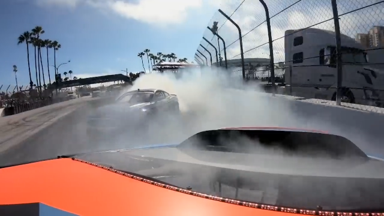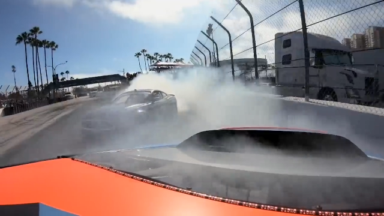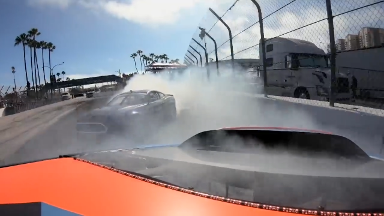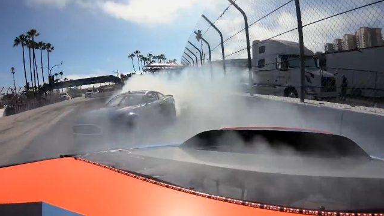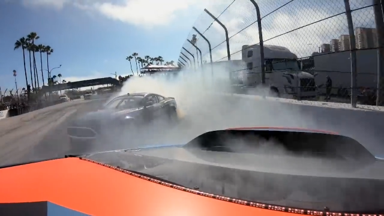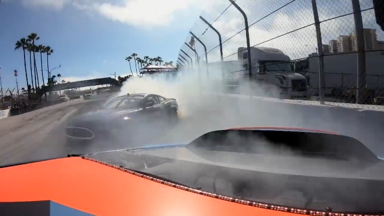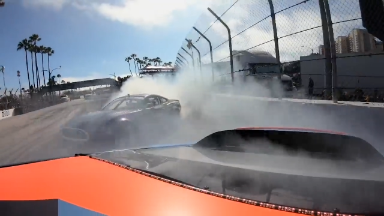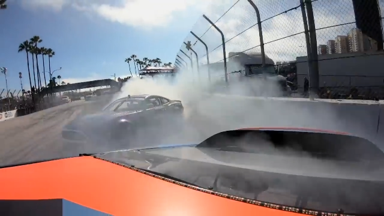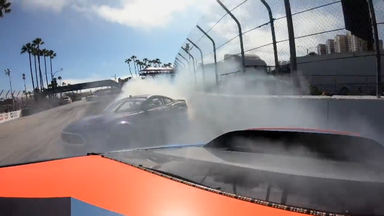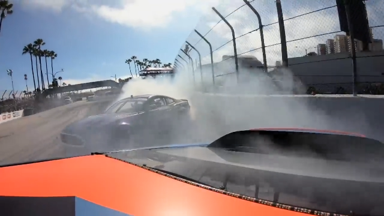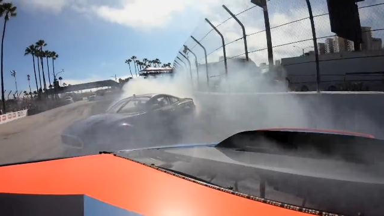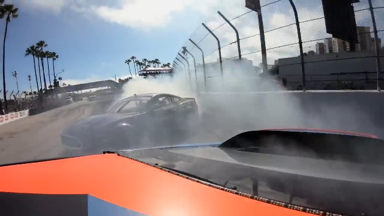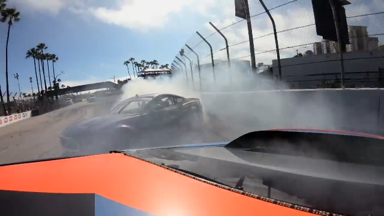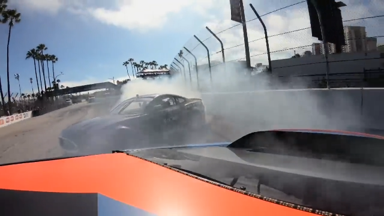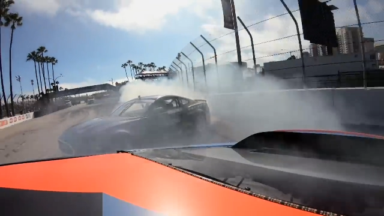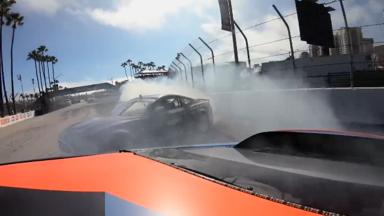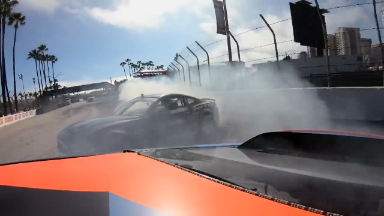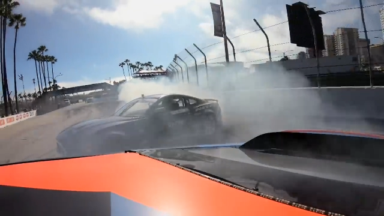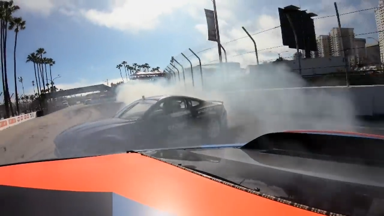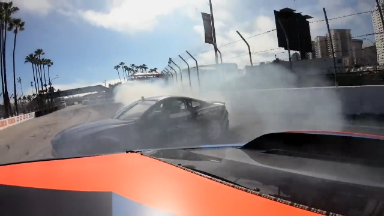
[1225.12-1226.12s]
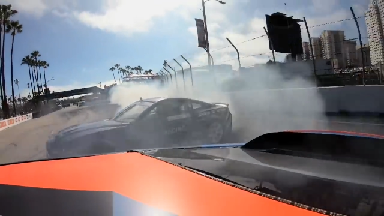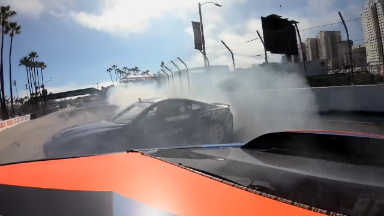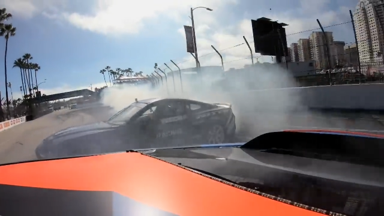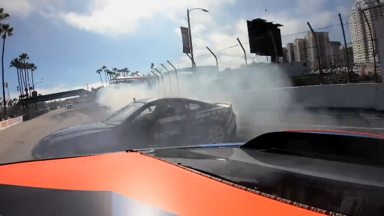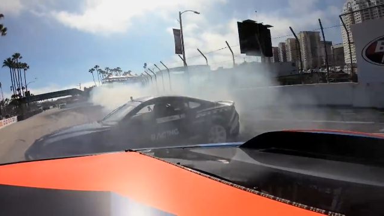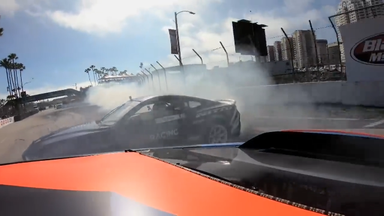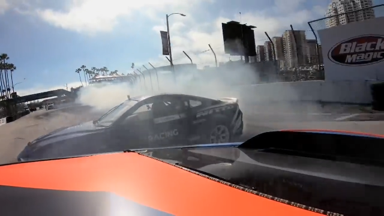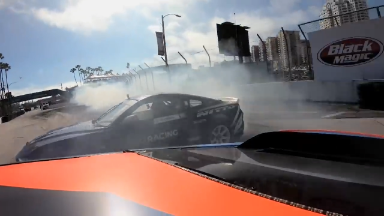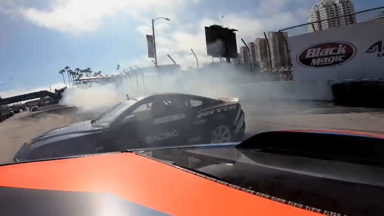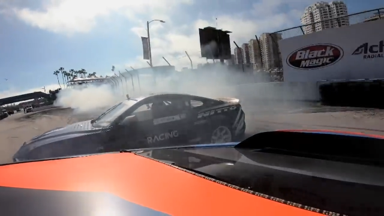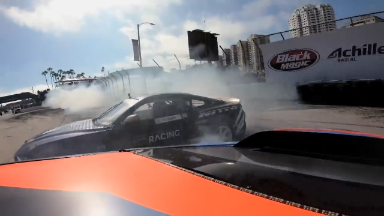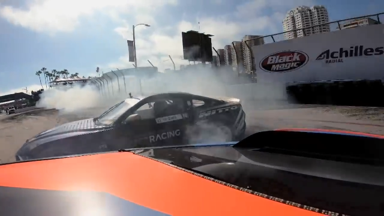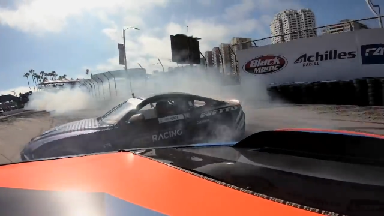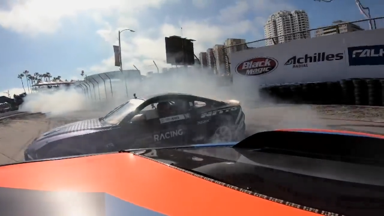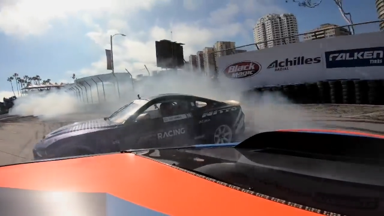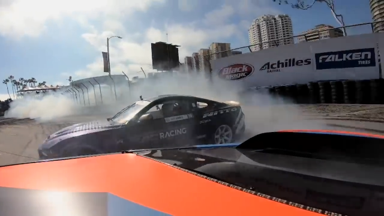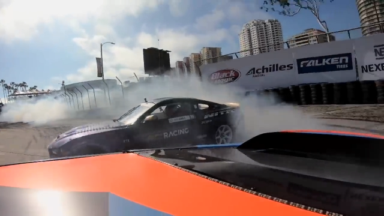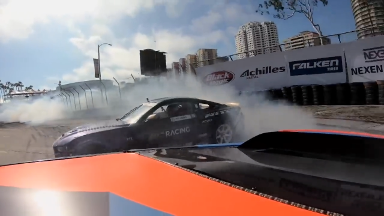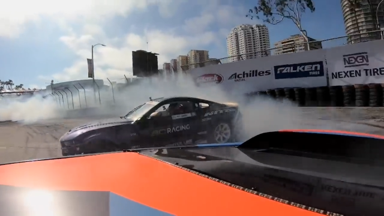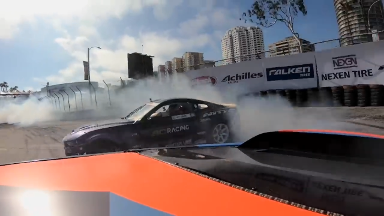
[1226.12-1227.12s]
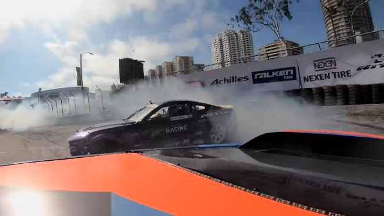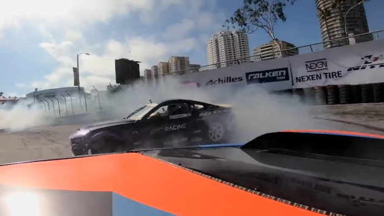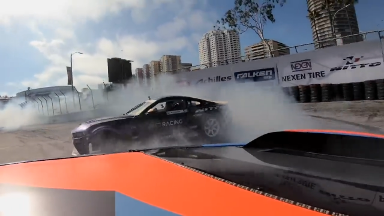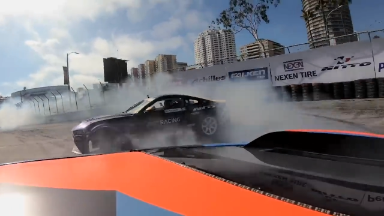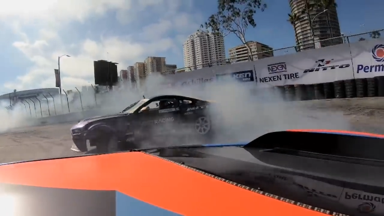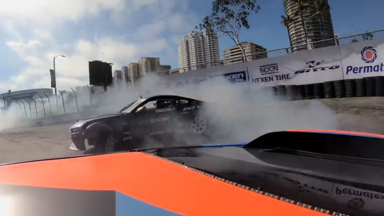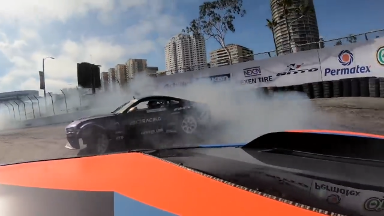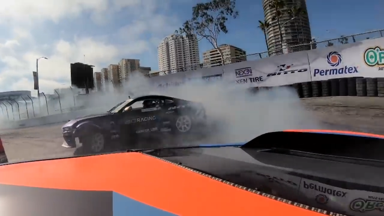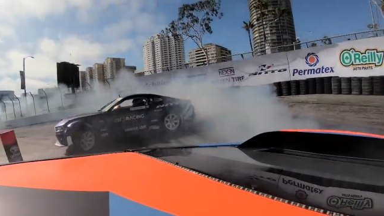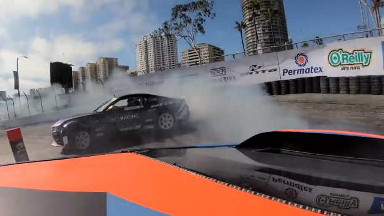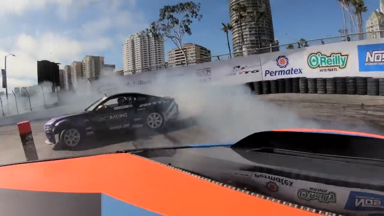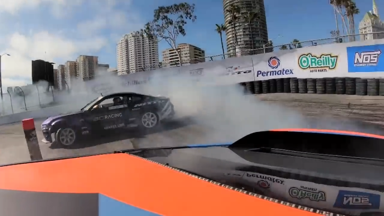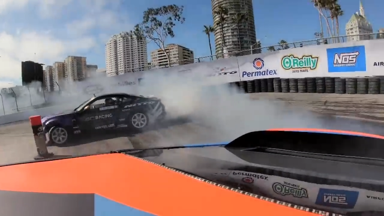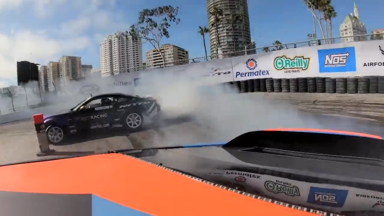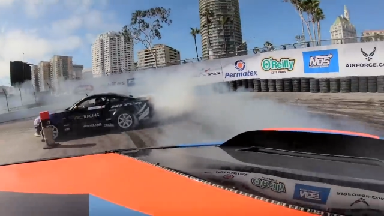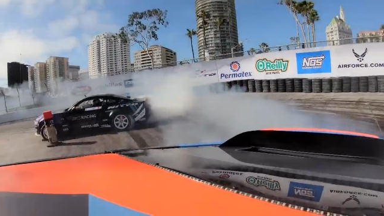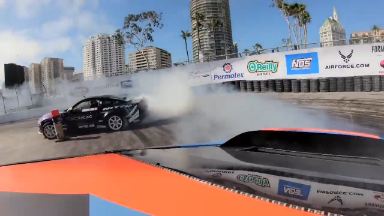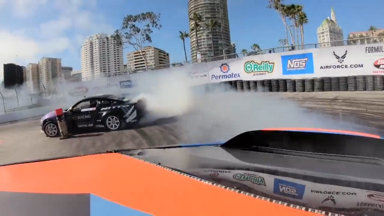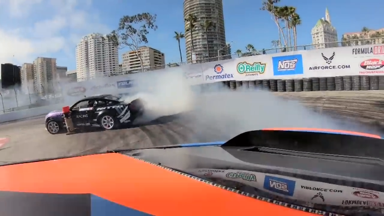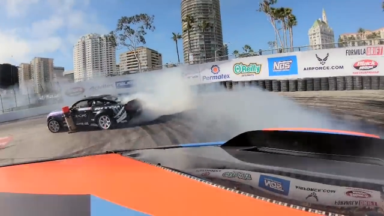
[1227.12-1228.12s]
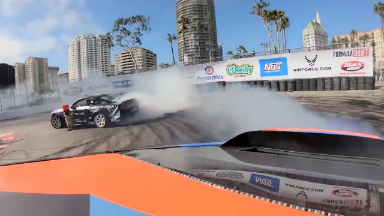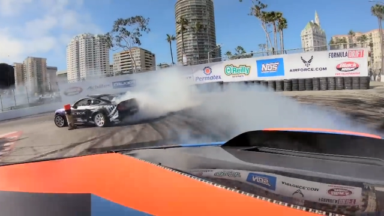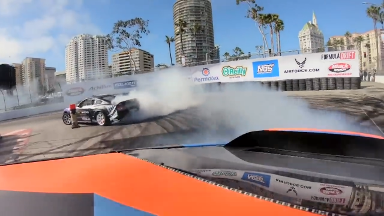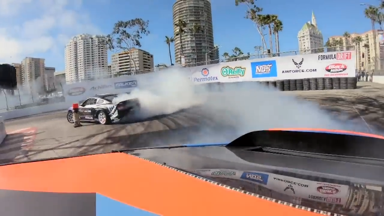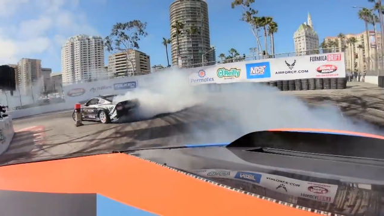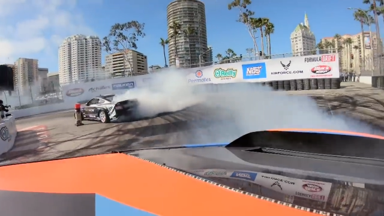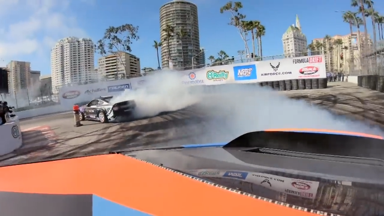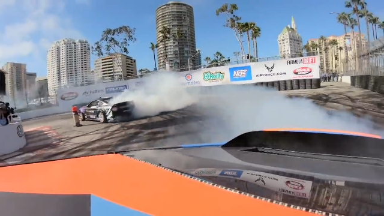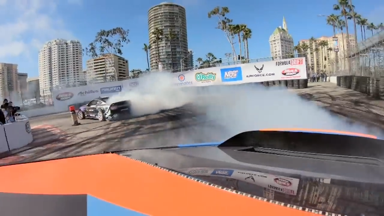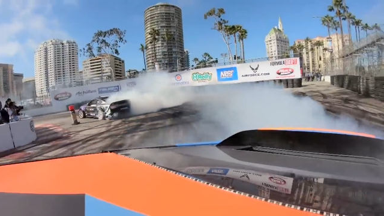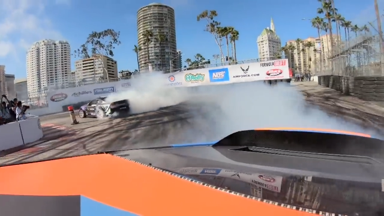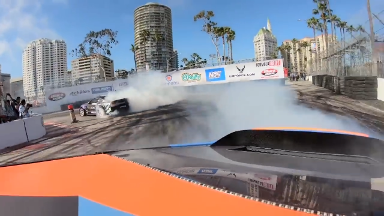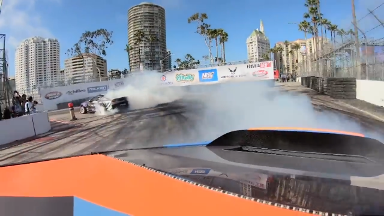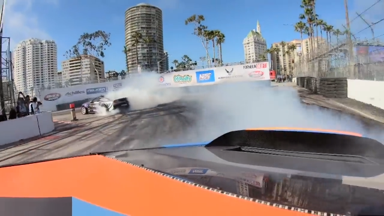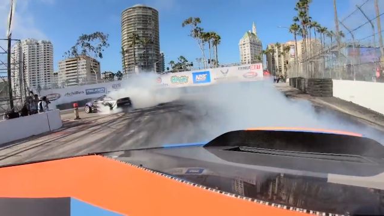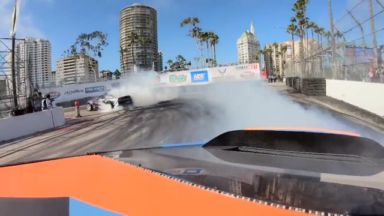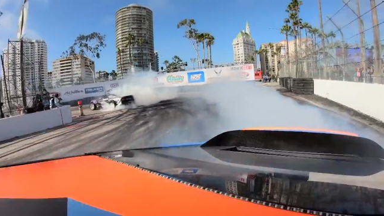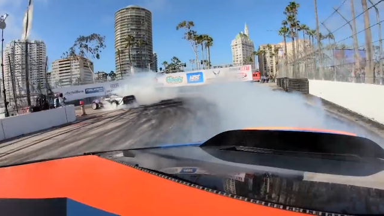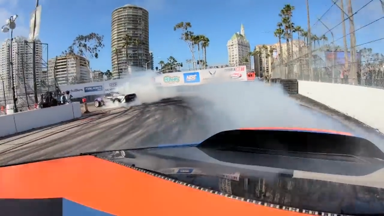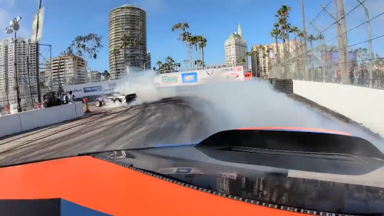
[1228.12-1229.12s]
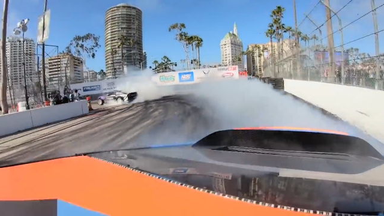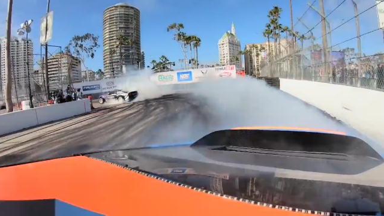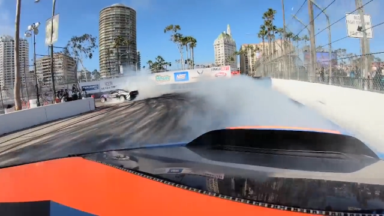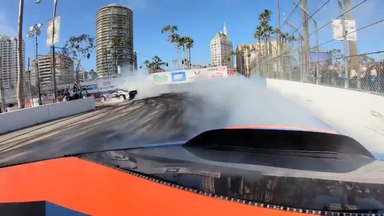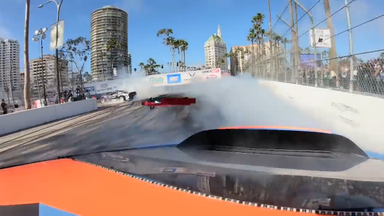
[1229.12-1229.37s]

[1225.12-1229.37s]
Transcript: (no speaker visible)